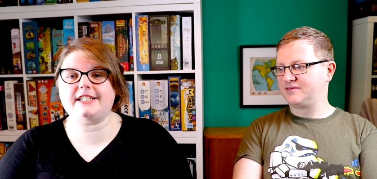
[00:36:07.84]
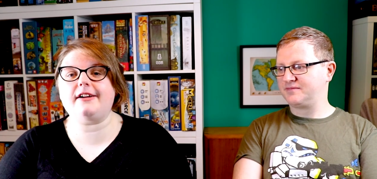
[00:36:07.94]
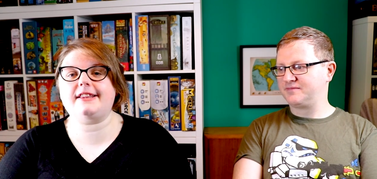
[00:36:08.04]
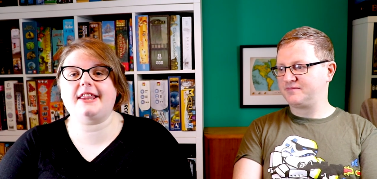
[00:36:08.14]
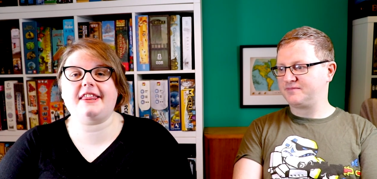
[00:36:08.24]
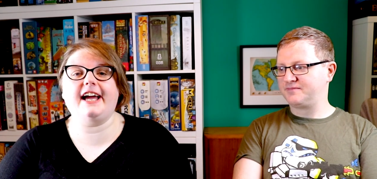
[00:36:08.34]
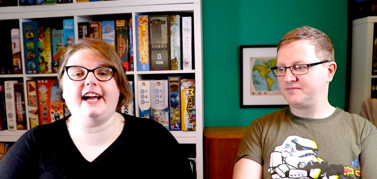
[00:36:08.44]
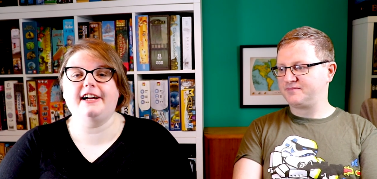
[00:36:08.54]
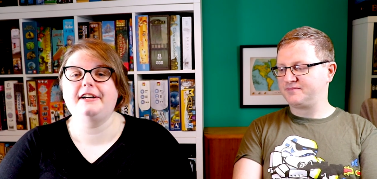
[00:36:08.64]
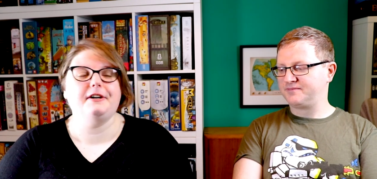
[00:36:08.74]
Speaker 1: it's got the
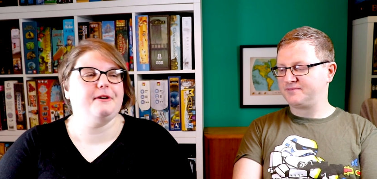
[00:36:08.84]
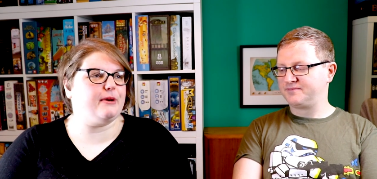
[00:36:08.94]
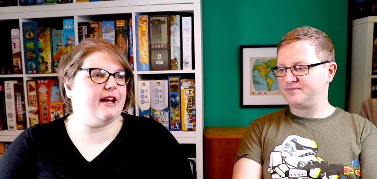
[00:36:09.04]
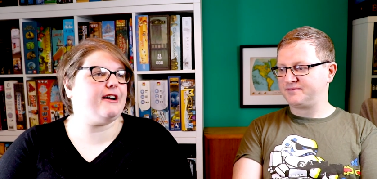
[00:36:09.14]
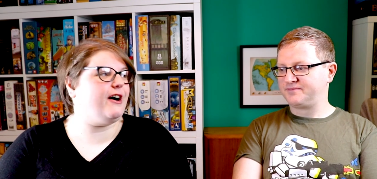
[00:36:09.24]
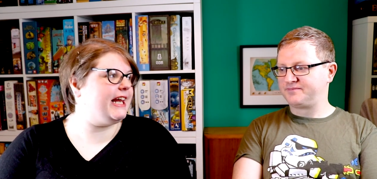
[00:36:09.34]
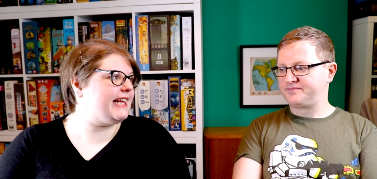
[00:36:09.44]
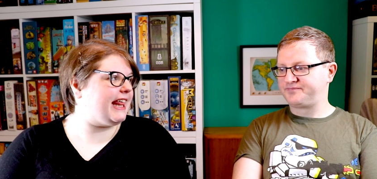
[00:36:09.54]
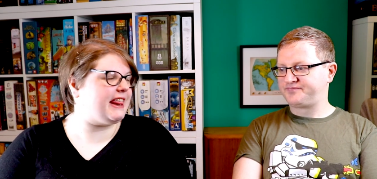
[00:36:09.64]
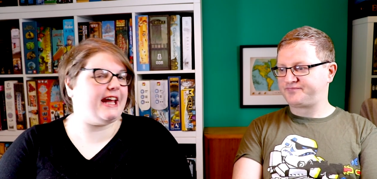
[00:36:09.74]
thing what I'm
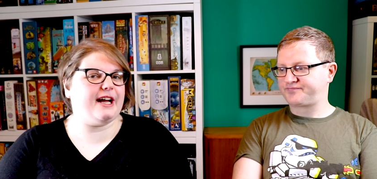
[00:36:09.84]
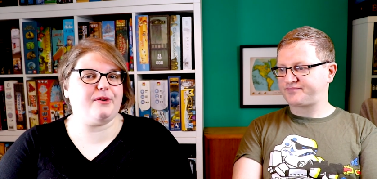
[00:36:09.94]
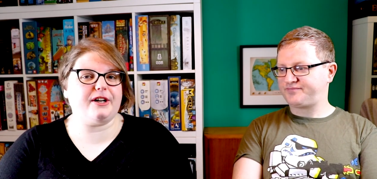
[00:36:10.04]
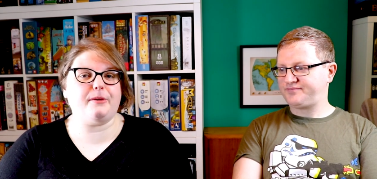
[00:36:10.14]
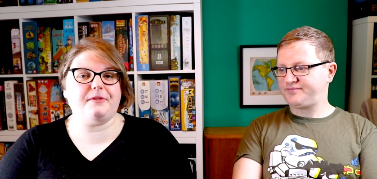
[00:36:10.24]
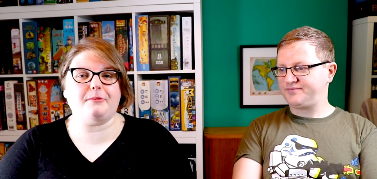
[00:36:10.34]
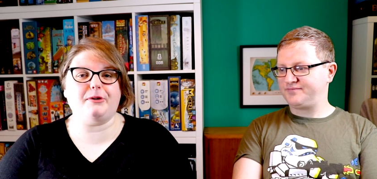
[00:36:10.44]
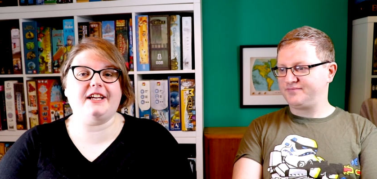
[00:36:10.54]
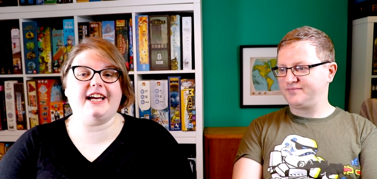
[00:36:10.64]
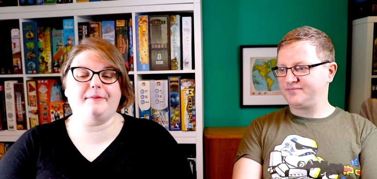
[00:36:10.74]
calling the thing when it comes to
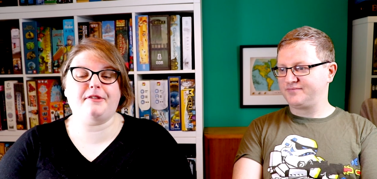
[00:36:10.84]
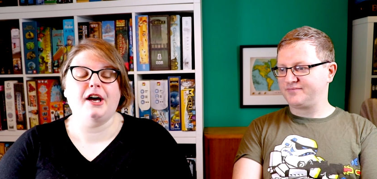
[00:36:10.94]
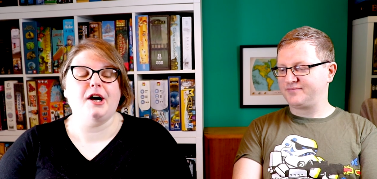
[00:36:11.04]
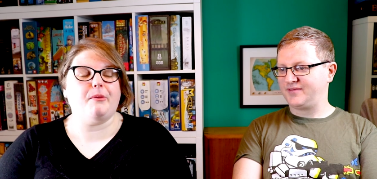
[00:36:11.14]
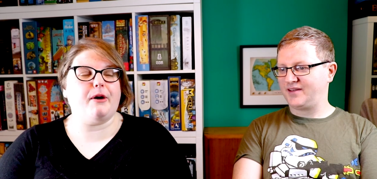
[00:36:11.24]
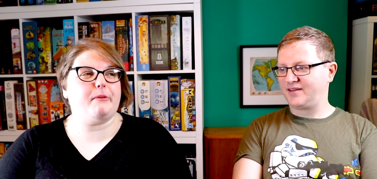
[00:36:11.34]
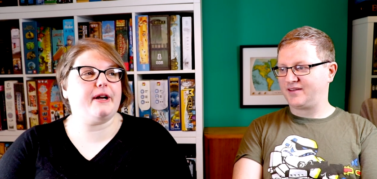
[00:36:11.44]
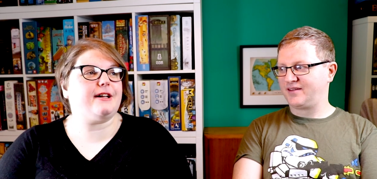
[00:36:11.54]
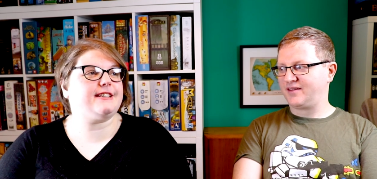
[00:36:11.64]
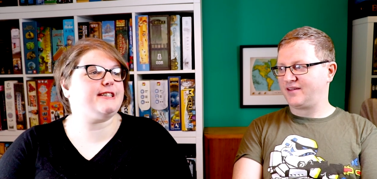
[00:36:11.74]
money games, where we
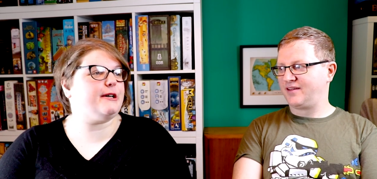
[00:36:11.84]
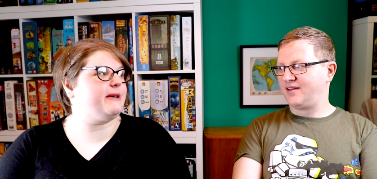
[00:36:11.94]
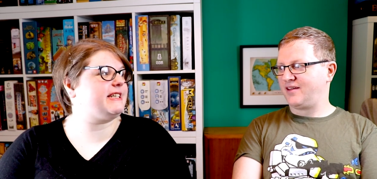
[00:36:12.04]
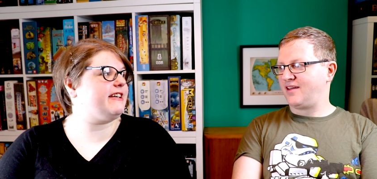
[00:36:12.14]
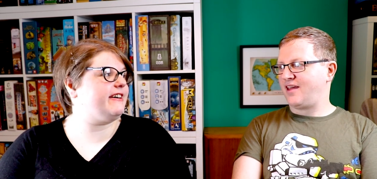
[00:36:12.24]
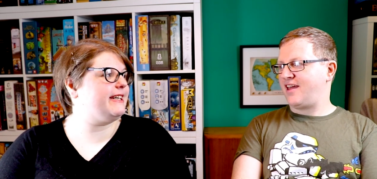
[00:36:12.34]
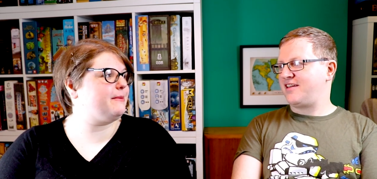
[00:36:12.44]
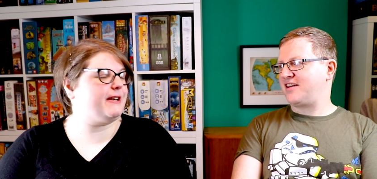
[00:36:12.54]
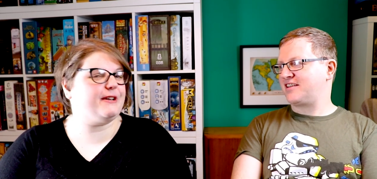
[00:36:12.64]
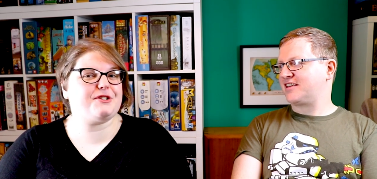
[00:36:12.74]
got so excited
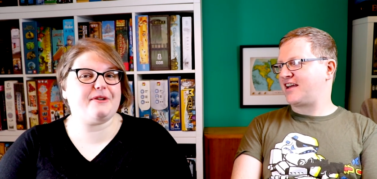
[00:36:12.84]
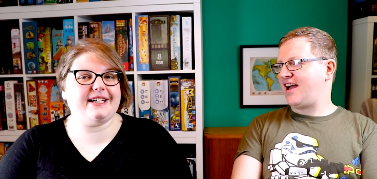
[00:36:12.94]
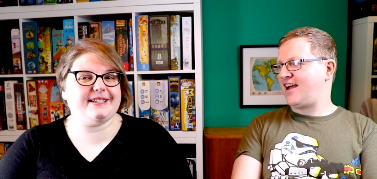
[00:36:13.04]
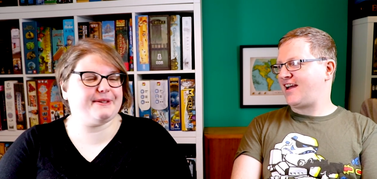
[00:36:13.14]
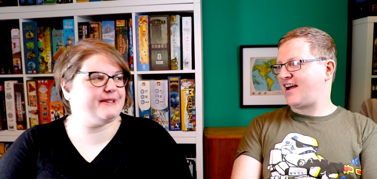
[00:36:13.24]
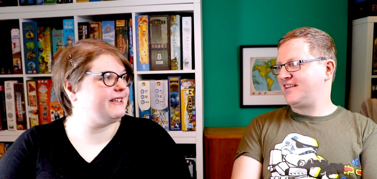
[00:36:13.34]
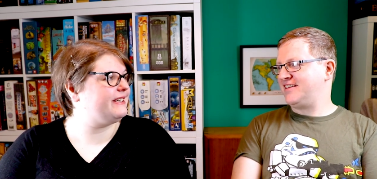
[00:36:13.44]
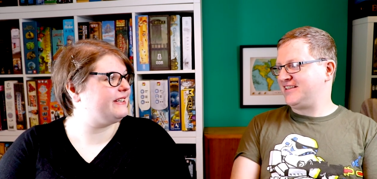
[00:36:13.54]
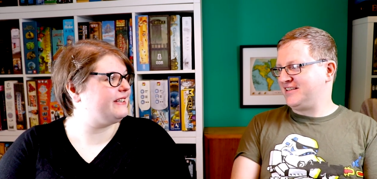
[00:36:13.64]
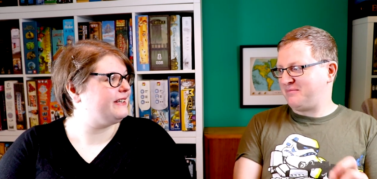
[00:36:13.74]
you when you your the train on
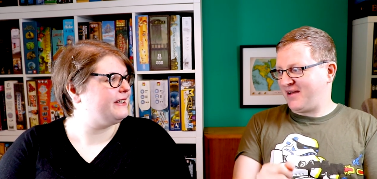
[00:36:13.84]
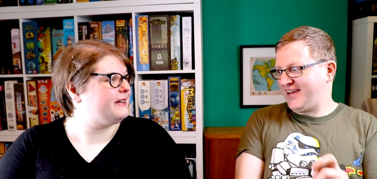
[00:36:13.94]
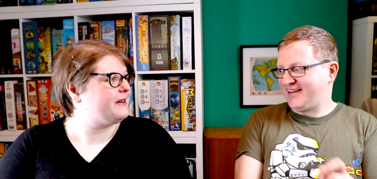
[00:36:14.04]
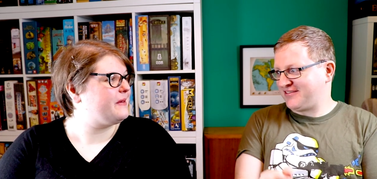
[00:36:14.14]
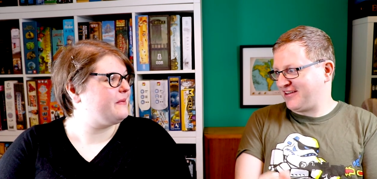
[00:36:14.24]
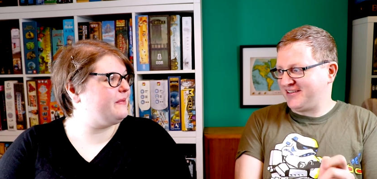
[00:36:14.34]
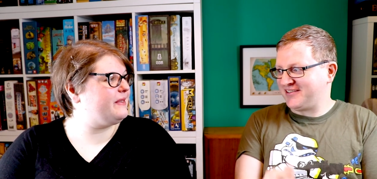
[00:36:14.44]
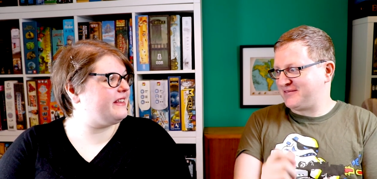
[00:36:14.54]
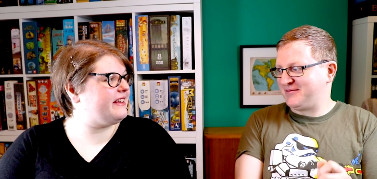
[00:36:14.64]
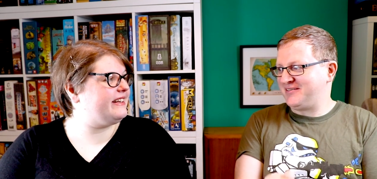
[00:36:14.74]
Speaker 2: his little bike trying to
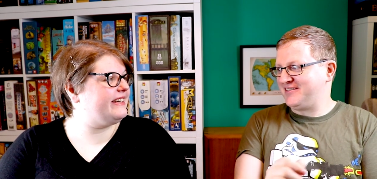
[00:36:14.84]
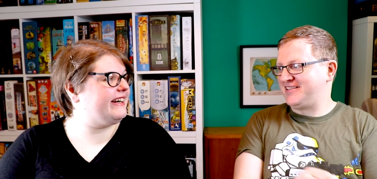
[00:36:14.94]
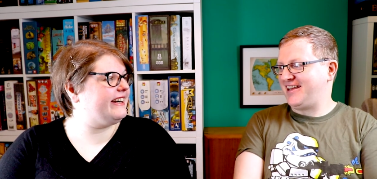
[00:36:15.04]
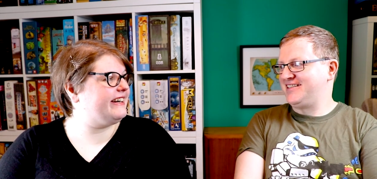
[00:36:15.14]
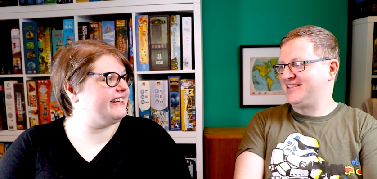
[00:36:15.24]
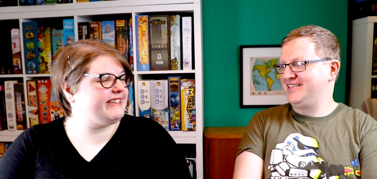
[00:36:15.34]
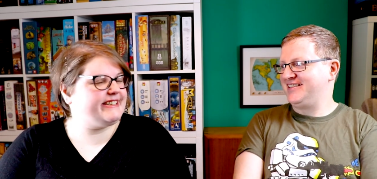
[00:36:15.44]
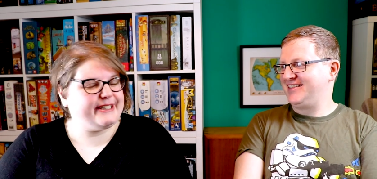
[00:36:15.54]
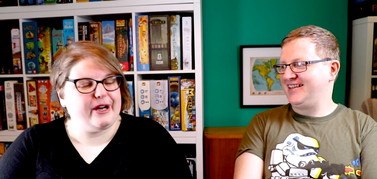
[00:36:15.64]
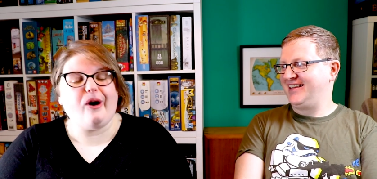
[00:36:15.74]
get between
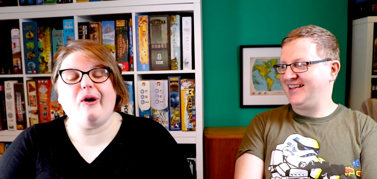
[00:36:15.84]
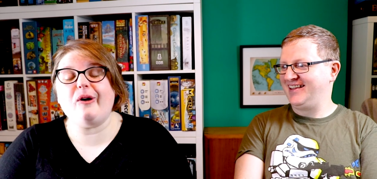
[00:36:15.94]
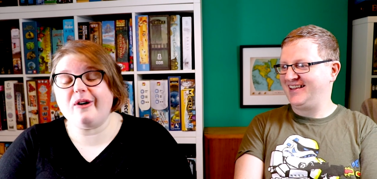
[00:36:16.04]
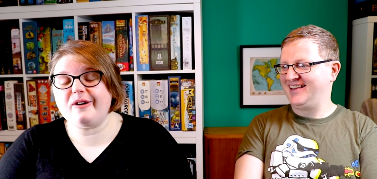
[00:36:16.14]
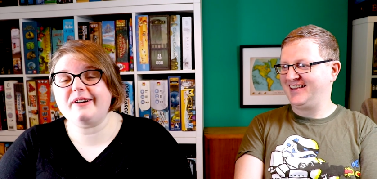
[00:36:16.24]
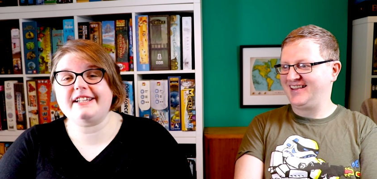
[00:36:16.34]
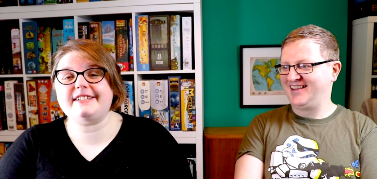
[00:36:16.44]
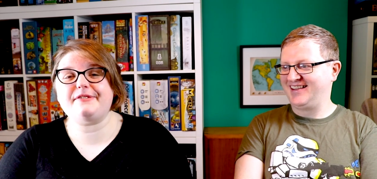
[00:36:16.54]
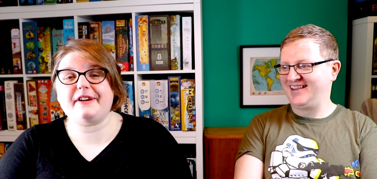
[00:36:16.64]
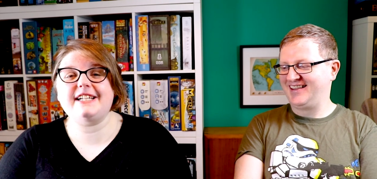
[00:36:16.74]
stations.
Speaker 1: or
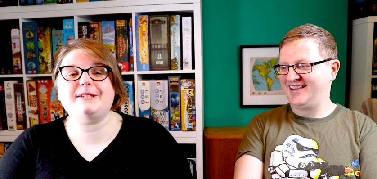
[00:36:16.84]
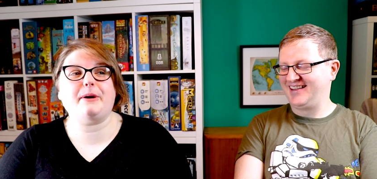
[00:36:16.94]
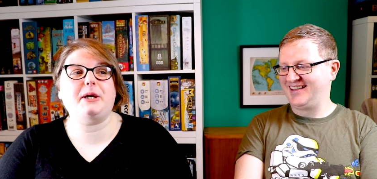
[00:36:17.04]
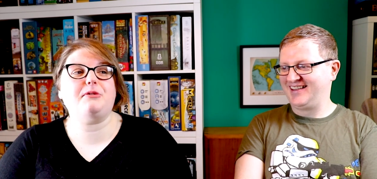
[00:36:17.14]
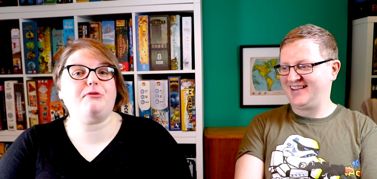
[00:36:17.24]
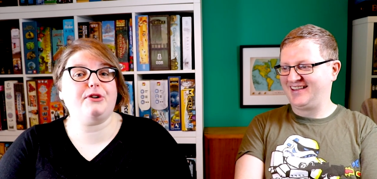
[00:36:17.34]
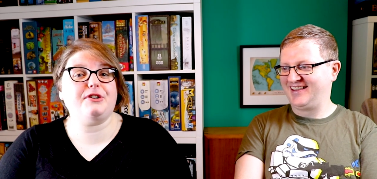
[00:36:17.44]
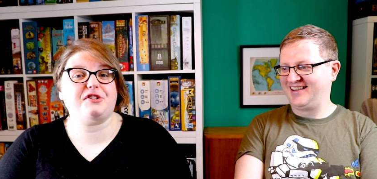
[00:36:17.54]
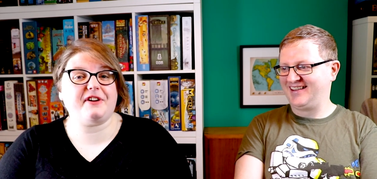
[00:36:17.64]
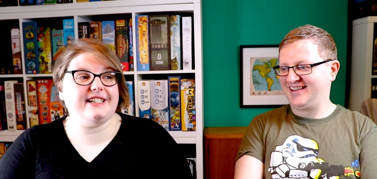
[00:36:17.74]
there's a phase where you run
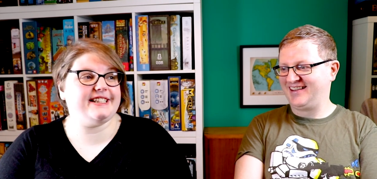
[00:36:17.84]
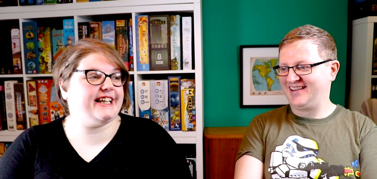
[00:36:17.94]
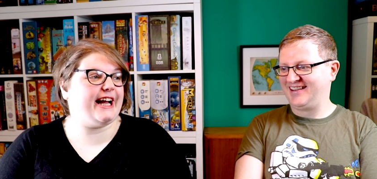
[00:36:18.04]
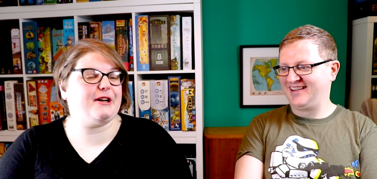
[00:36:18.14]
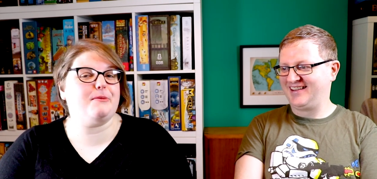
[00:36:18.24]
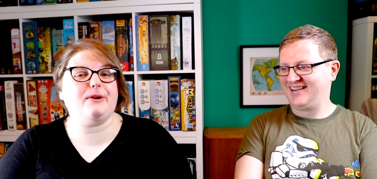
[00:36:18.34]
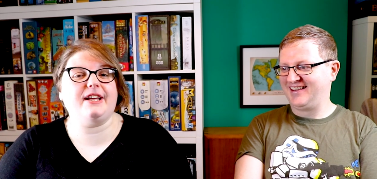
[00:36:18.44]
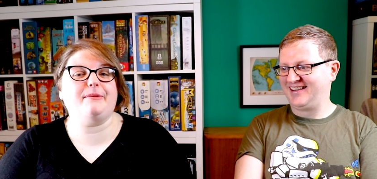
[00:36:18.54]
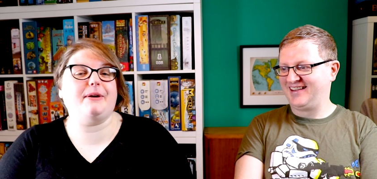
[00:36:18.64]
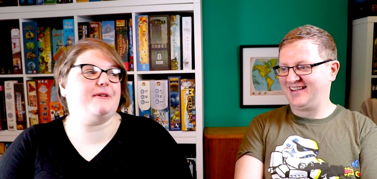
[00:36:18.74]
your trains and you get your
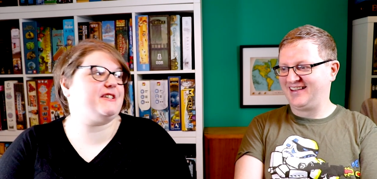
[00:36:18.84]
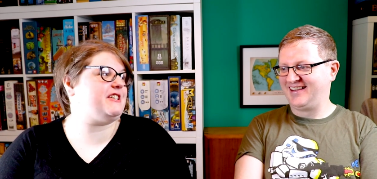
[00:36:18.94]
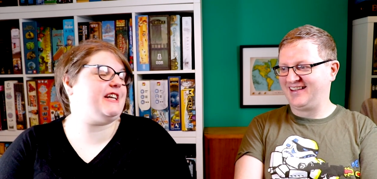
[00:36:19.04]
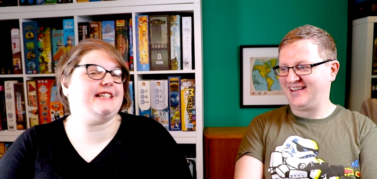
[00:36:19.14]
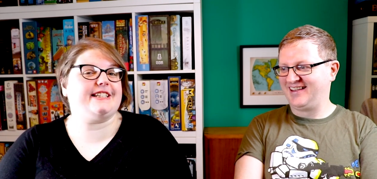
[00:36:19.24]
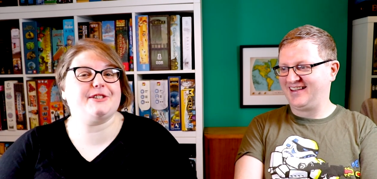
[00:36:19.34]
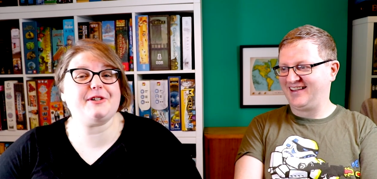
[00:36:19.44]
money, and we were just chanting